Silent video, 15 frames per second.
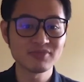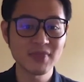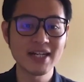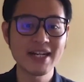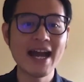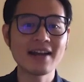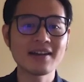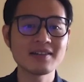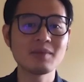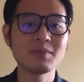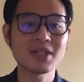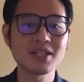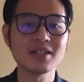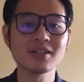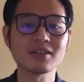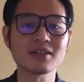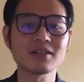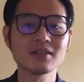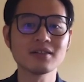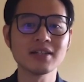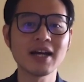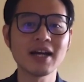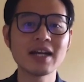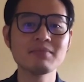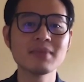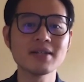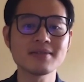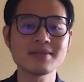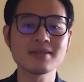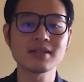an academic year, 9
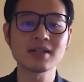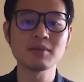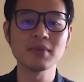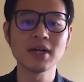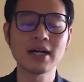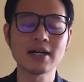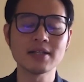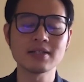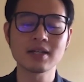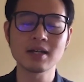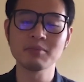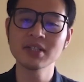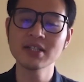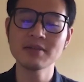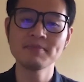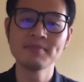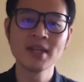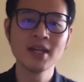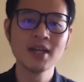months to complete,